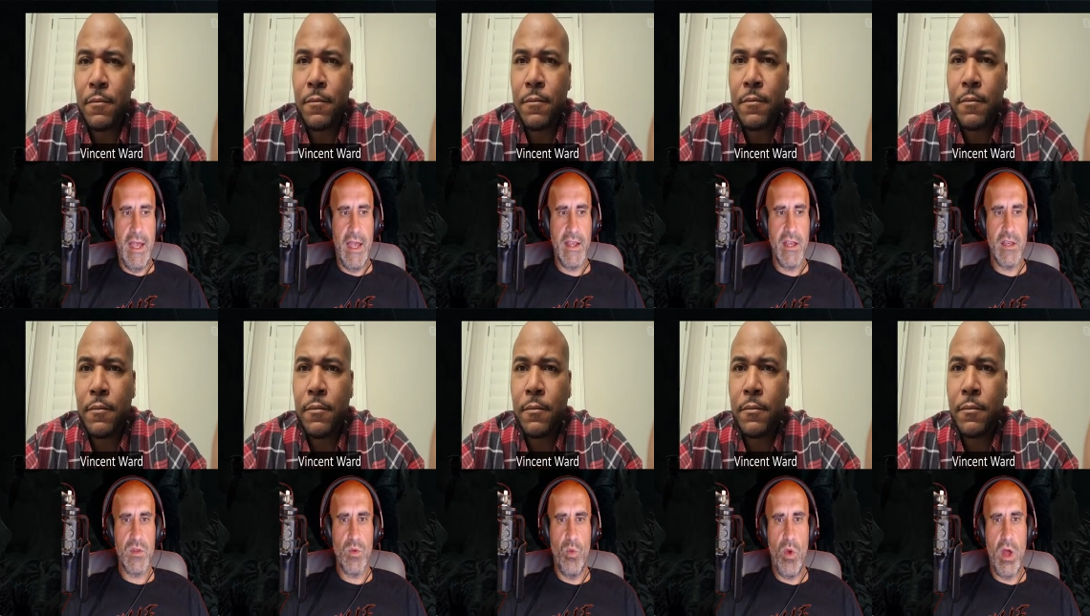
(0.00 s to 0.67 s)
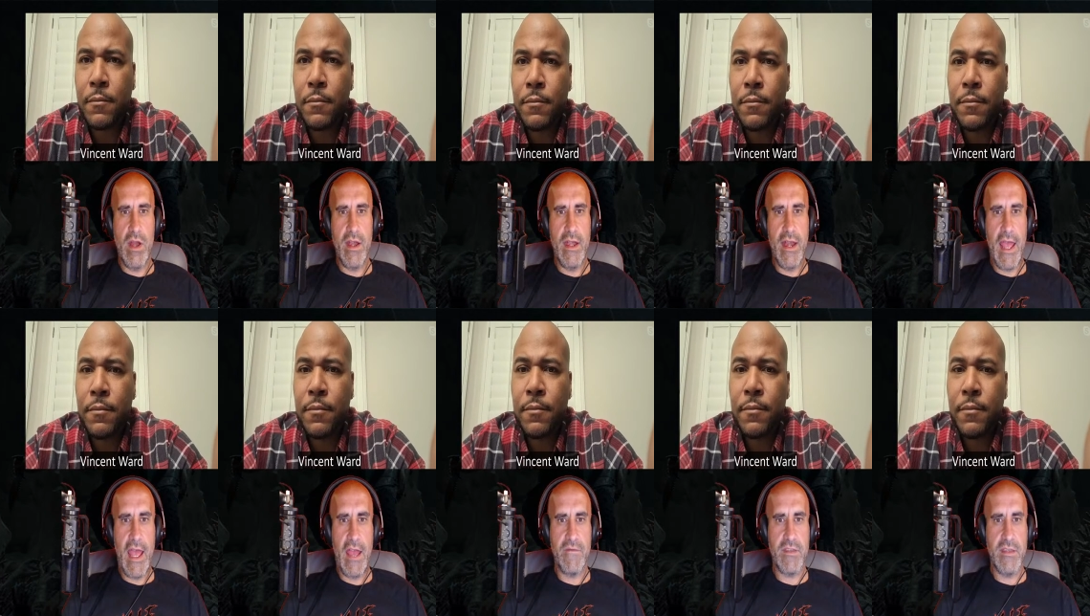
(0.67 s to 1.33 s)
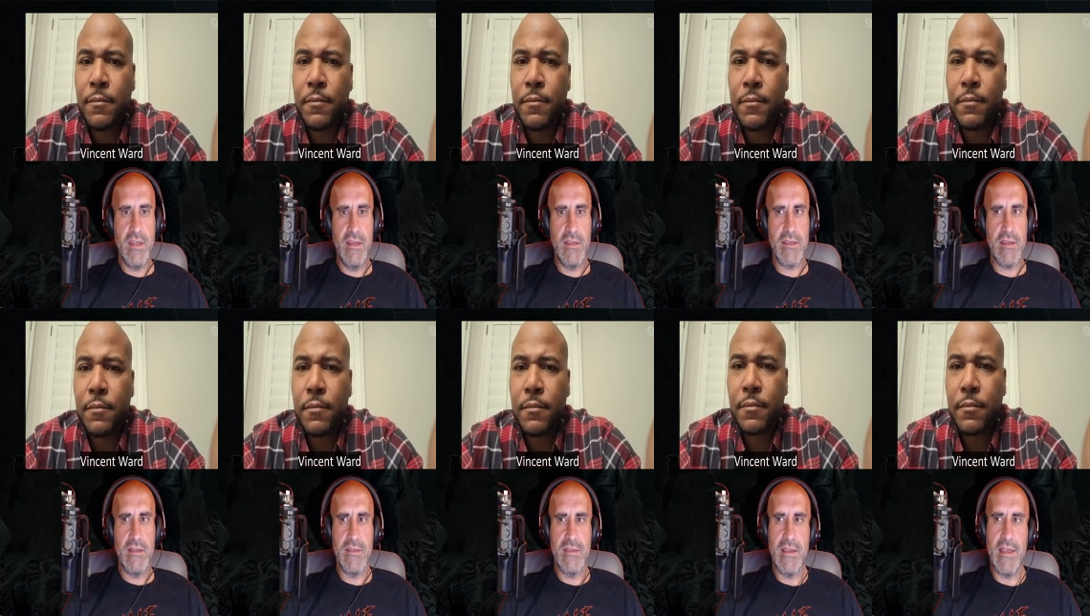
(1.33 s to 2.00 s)
Speaker 1: I guess, one and a half
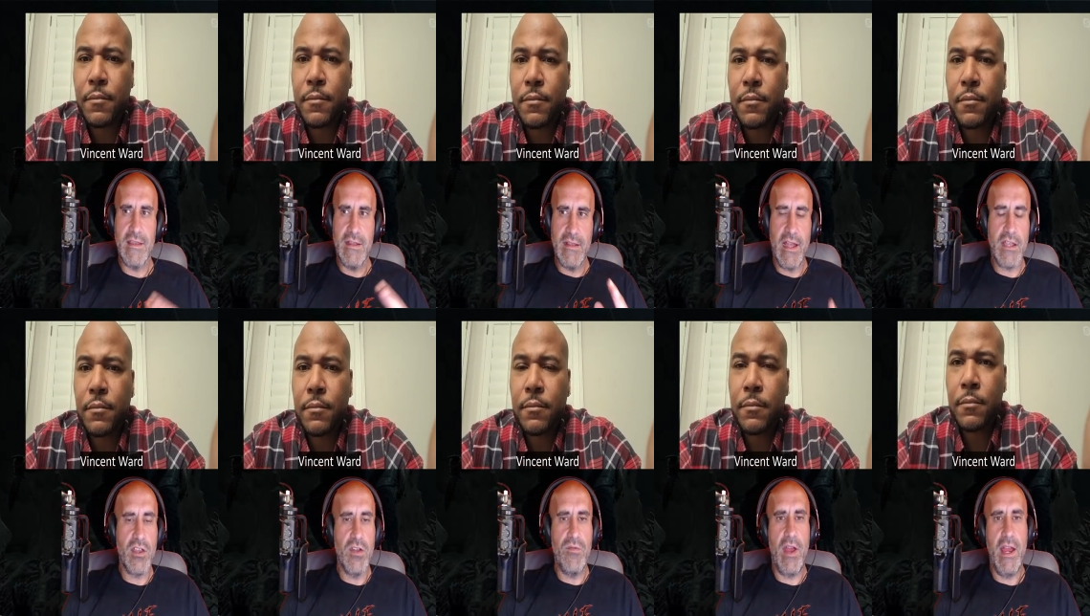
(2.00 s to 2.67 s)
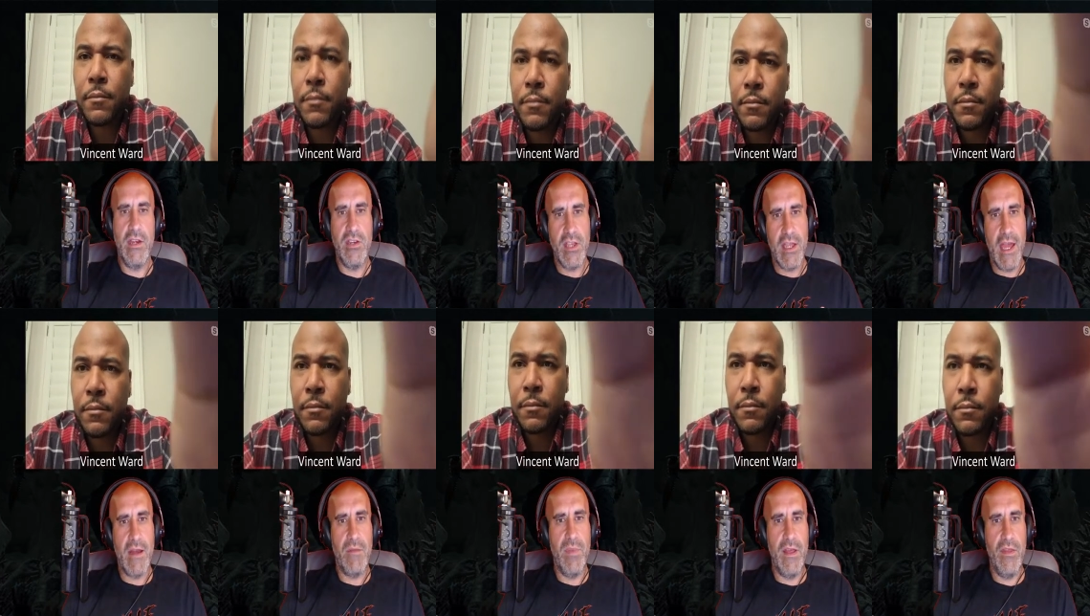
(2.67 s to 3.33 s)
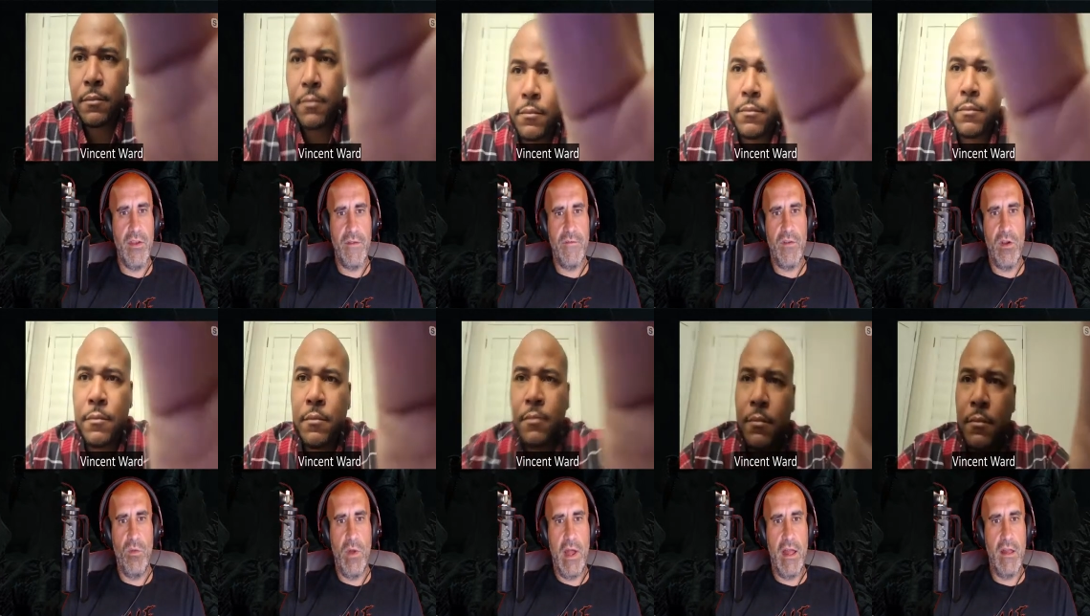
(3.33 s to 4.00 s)
seasons, like you're right, you got to be there
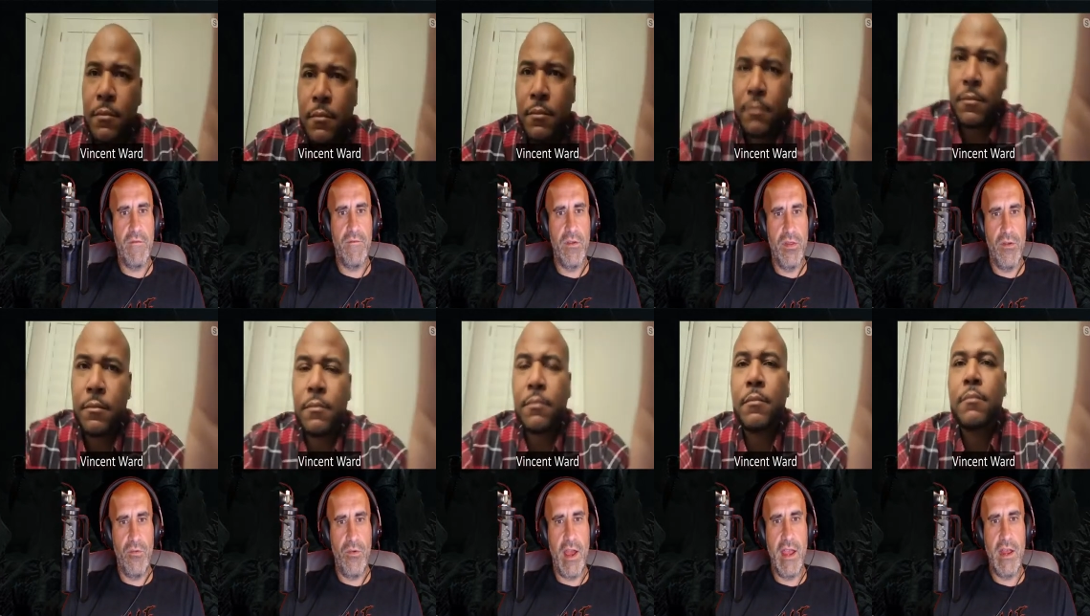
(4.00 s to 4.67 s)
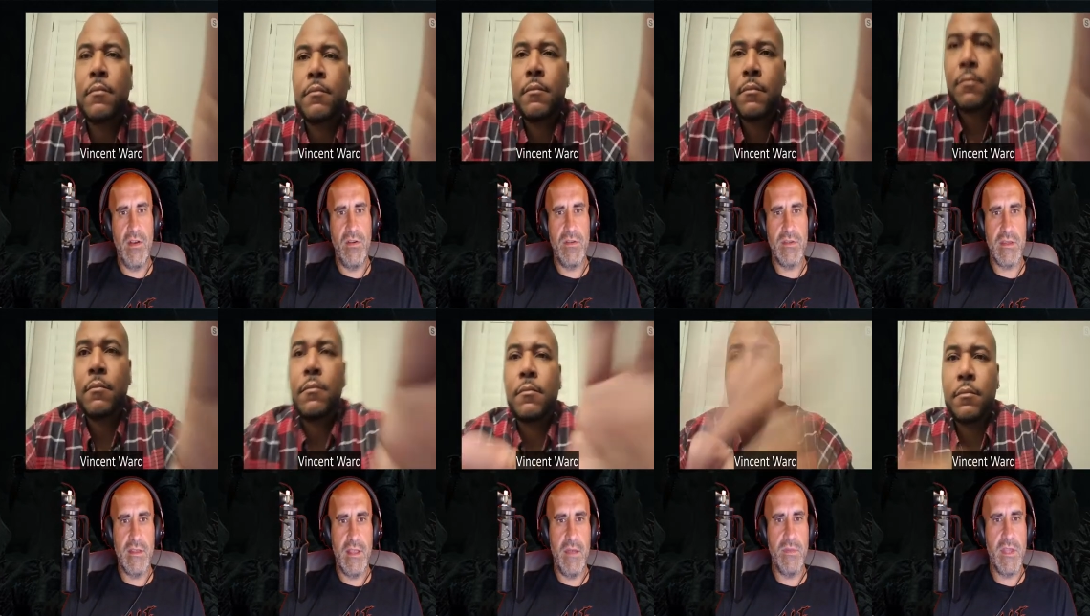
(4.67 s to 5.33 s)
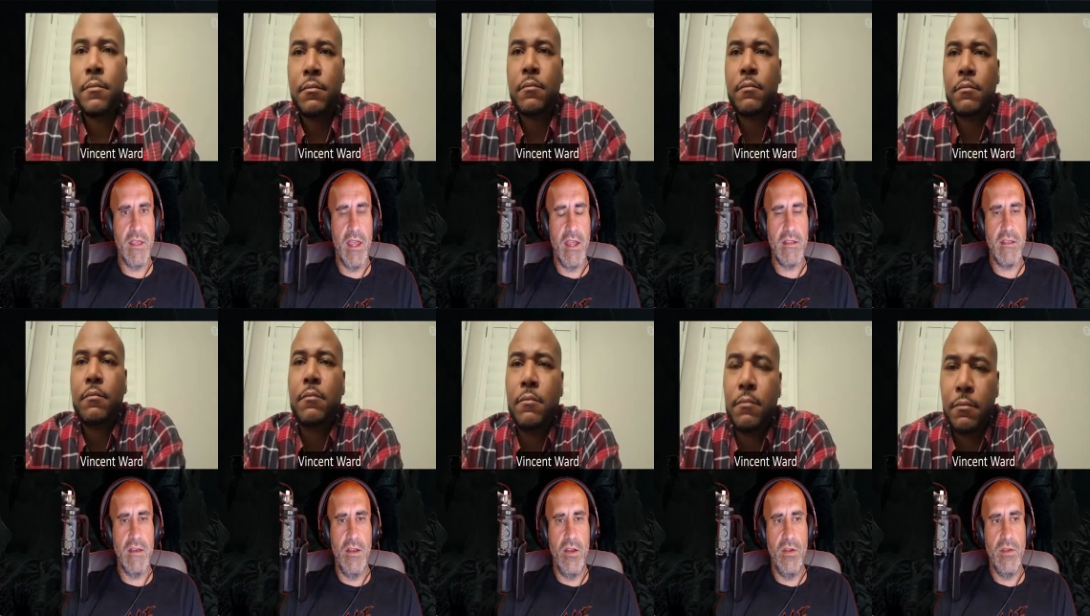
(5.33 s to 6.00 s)
for a while for the writers and them to
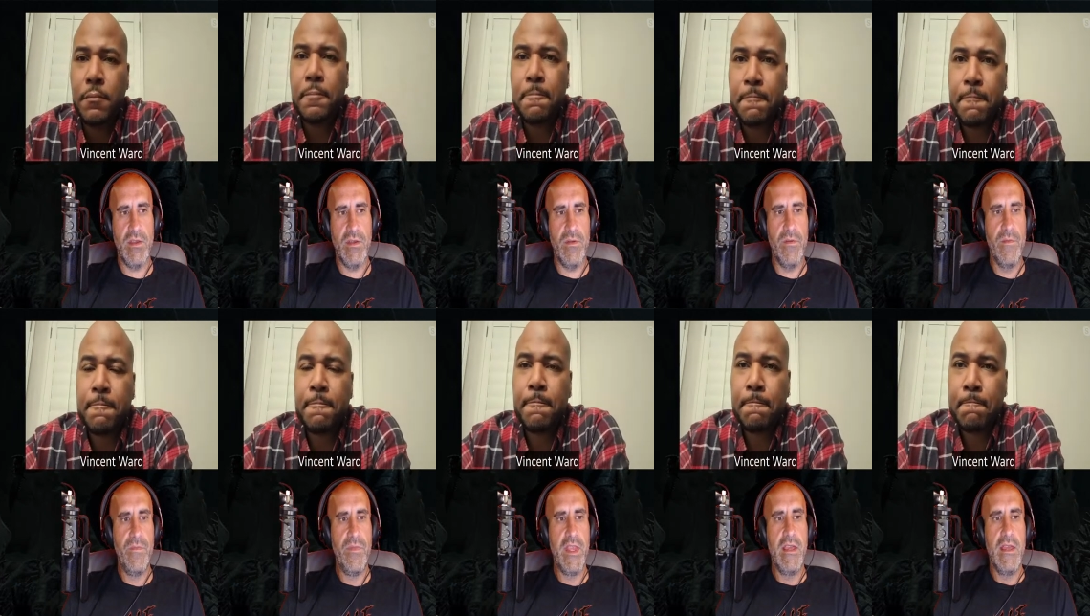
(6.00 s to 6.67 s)
get to know you.